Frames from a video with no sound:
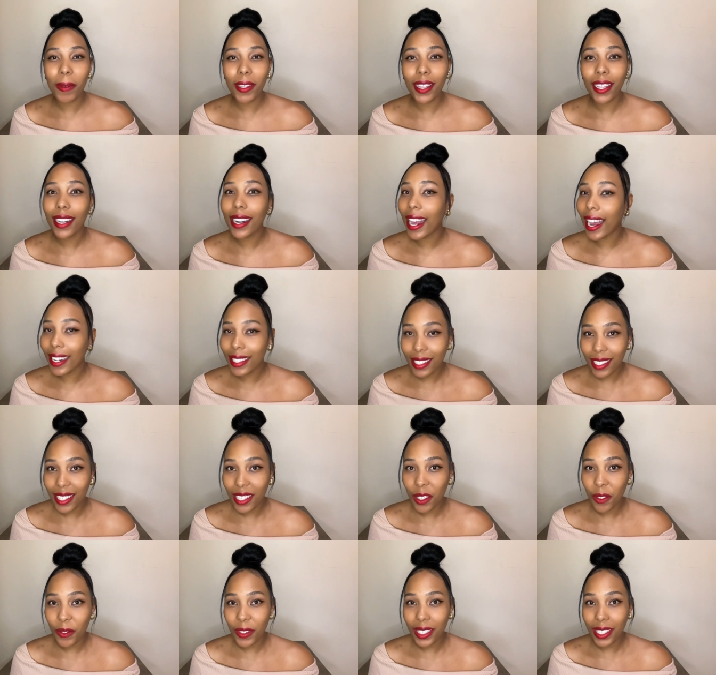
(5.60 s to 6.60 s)
that I didn't
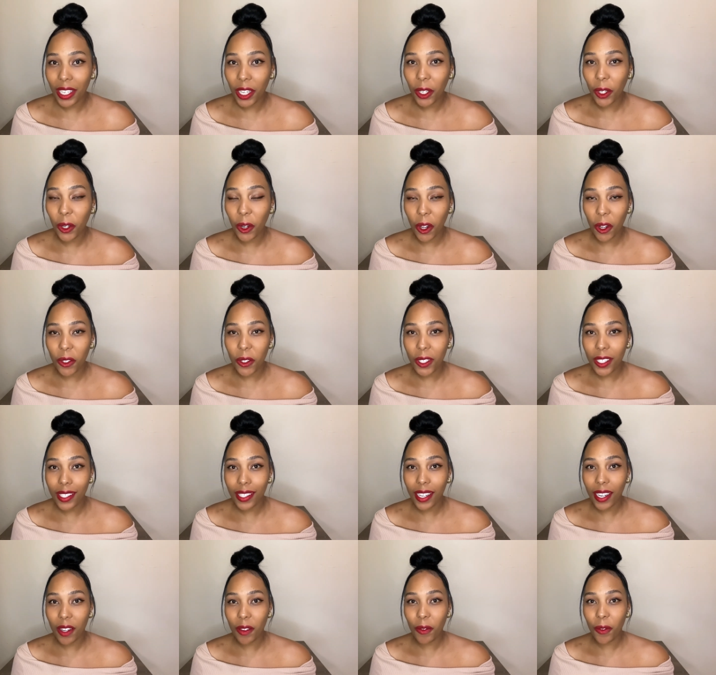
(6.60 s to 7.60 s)
even take long to
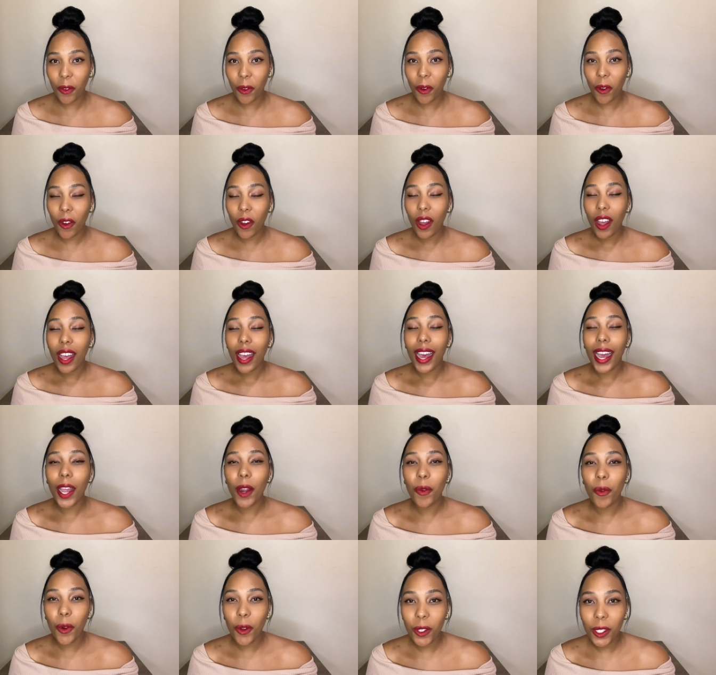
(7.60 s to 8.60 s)
study for. I
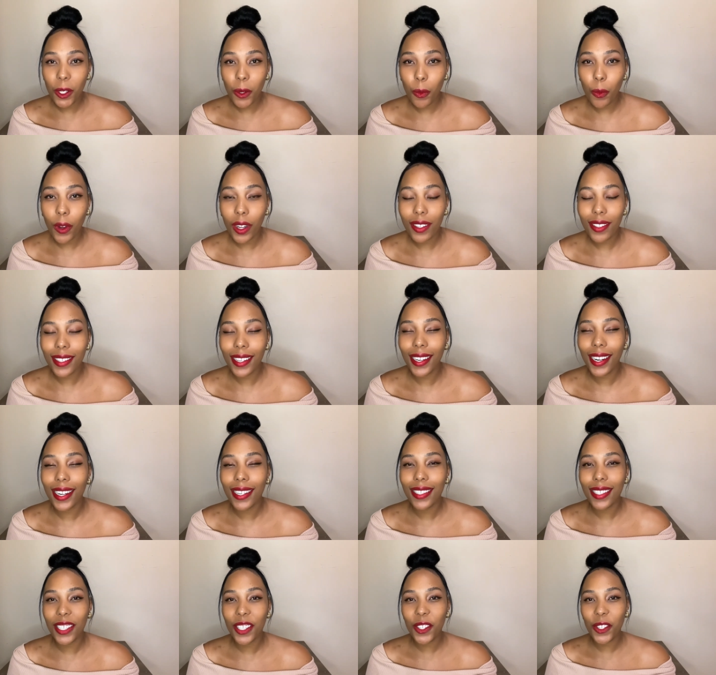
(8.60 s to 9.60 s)
wrote it once and I
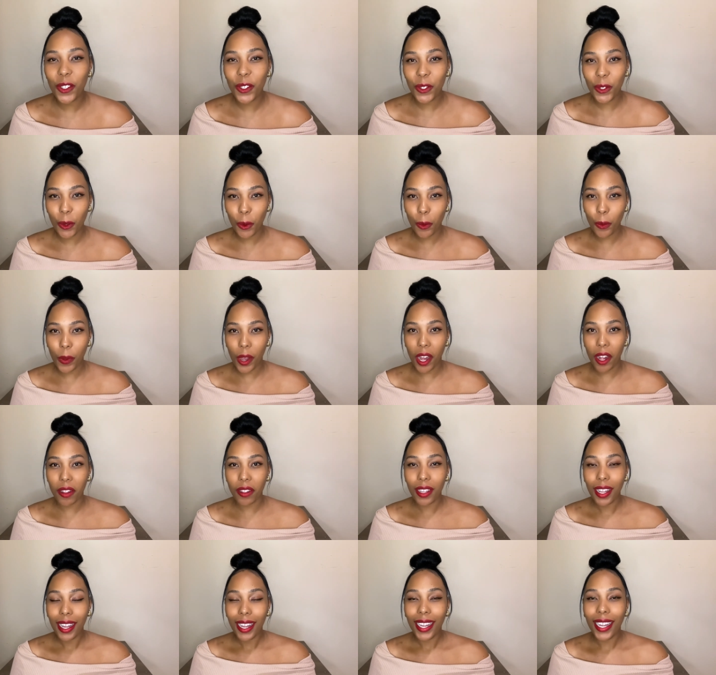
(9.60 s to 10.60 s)
did so well.
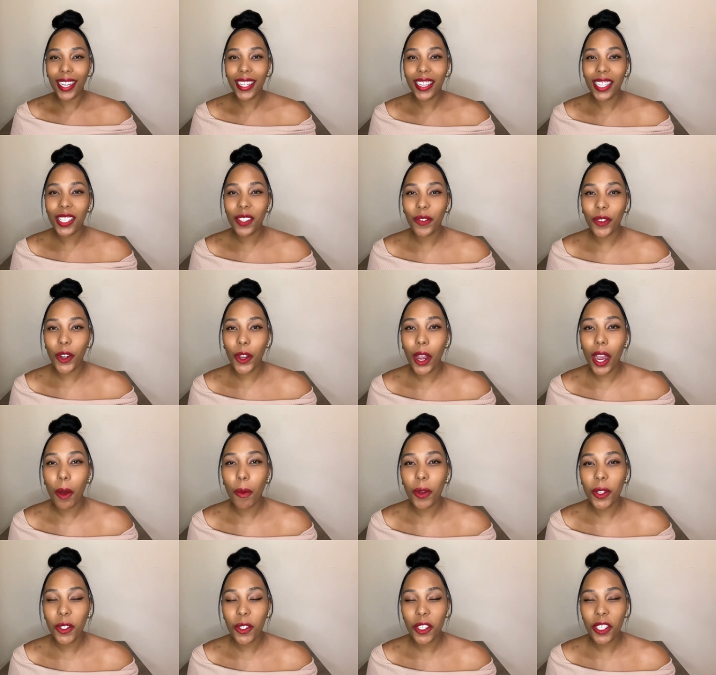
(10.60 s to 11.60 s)
In this video, I
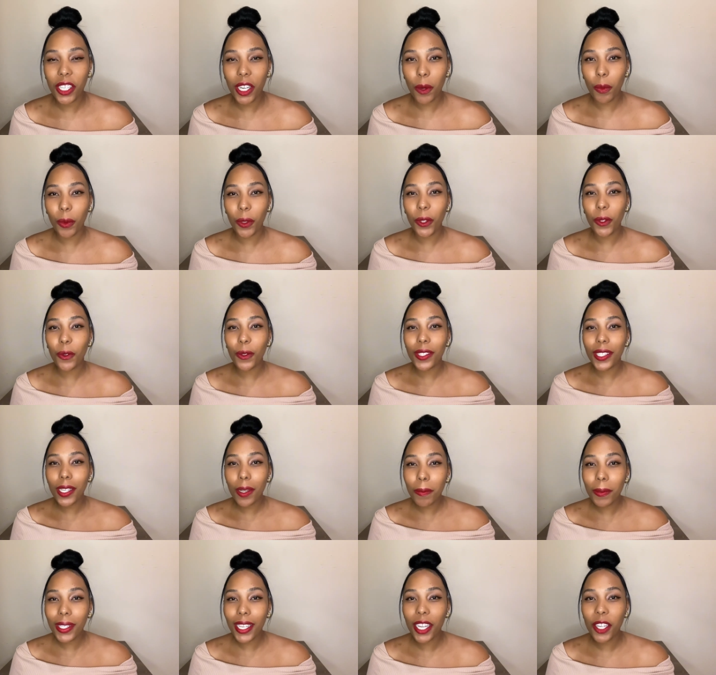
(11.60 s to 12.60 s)
want to share with you
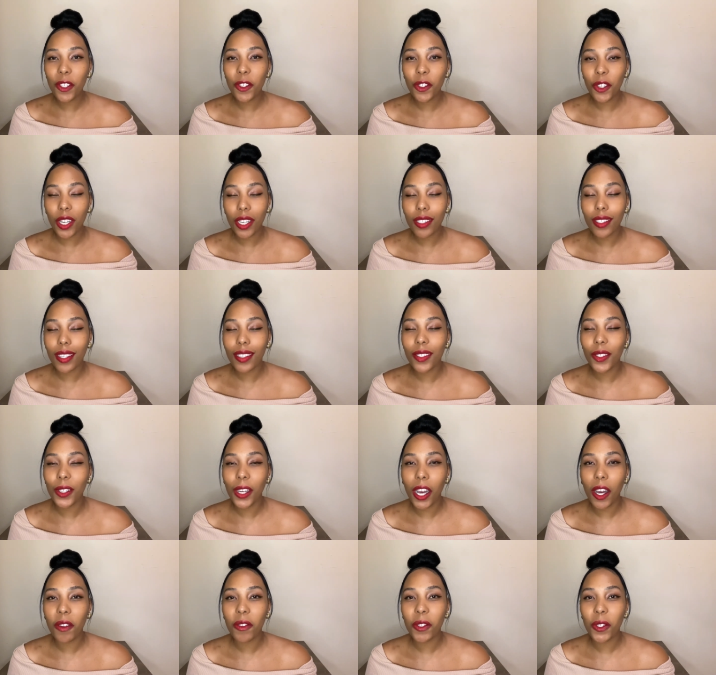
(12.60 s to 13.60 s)
tips and tricks as to
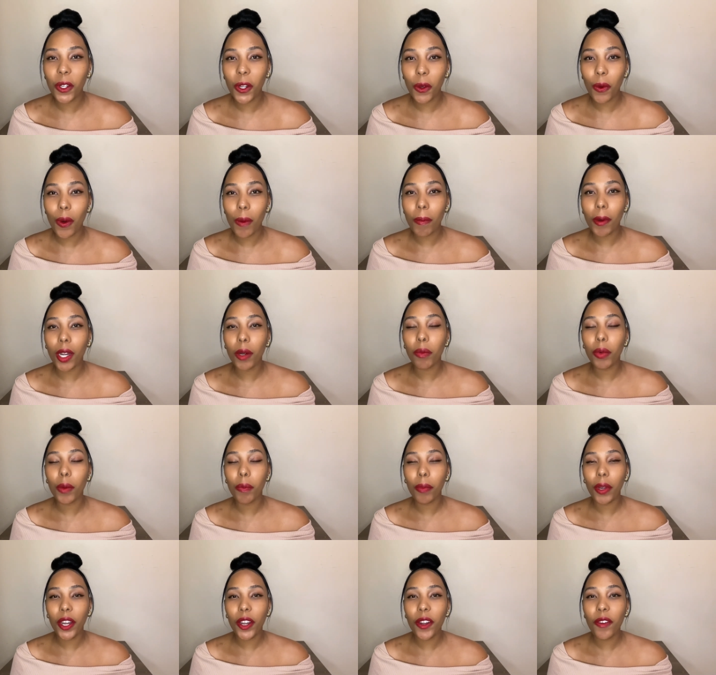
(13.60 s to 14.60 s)
how to go about
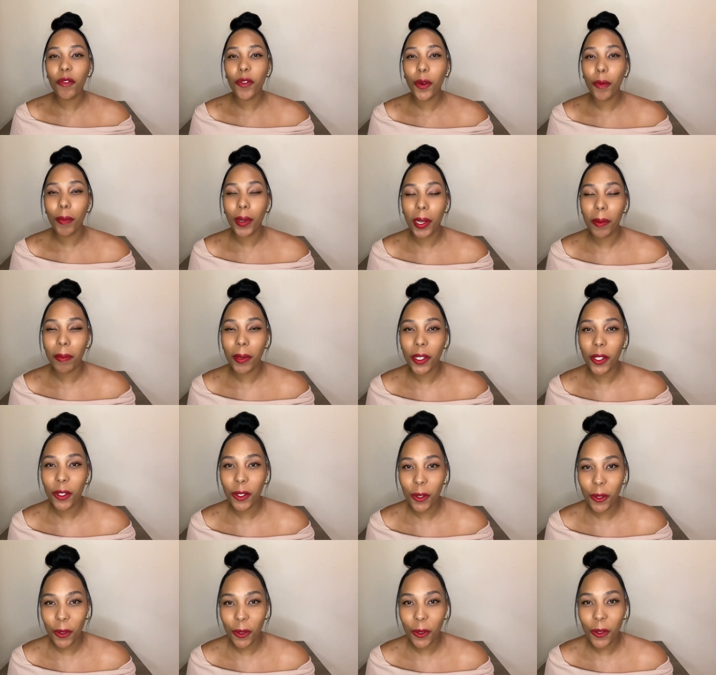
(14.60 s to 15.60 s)
preparing for paper
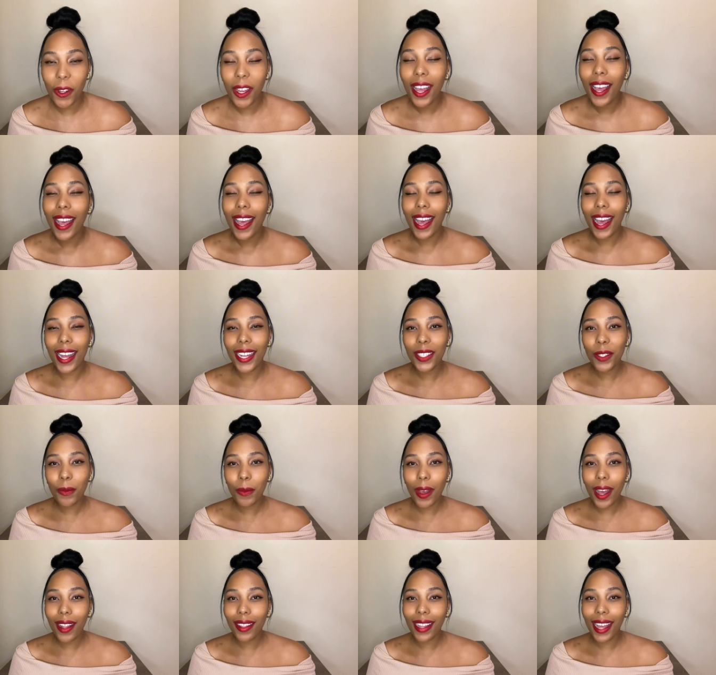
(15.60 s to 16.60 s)
2, as
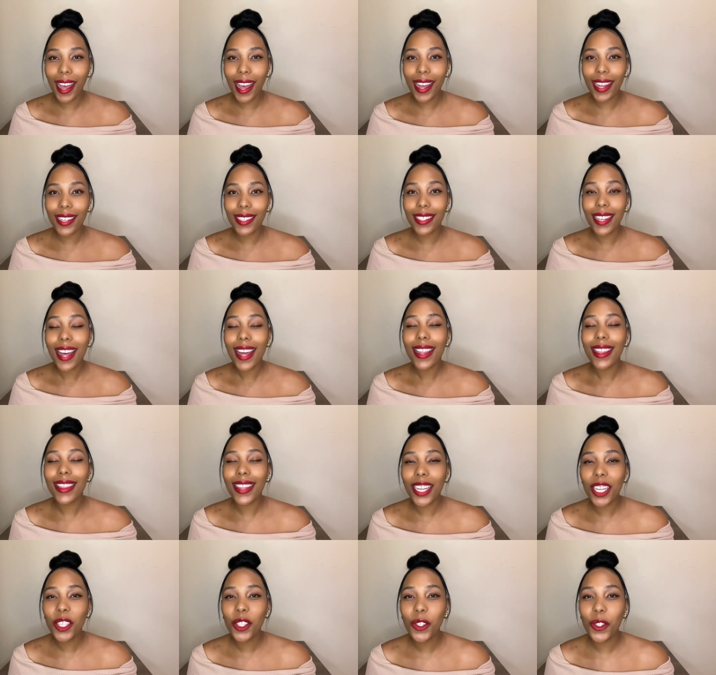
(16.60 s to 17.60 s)
well as
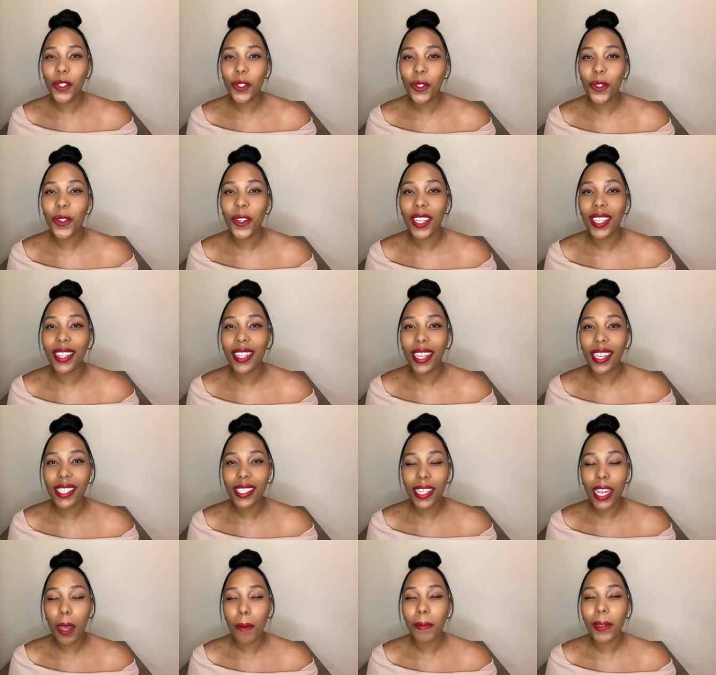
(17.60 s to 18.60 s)
things to do in the
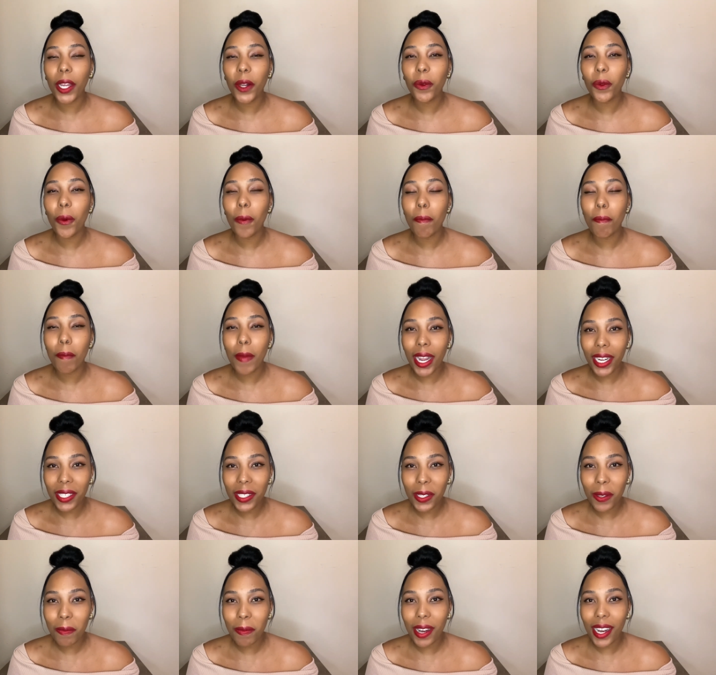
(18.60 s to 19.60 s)
exam that will
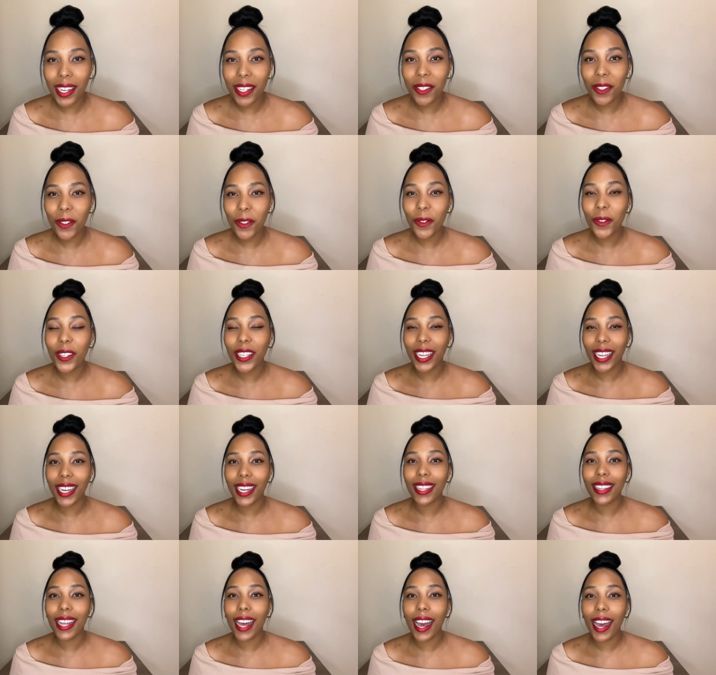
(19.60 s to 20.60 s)
maximize you getting
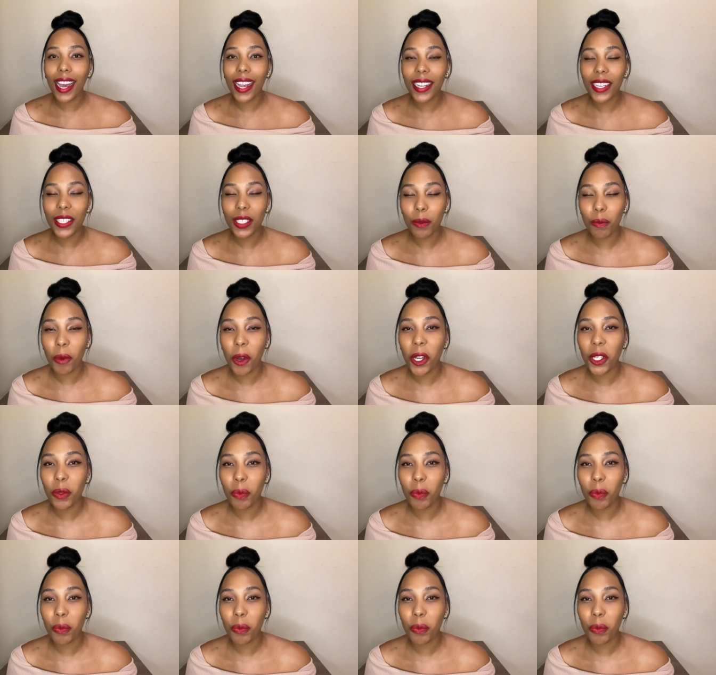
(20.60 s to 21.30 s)
the highest marks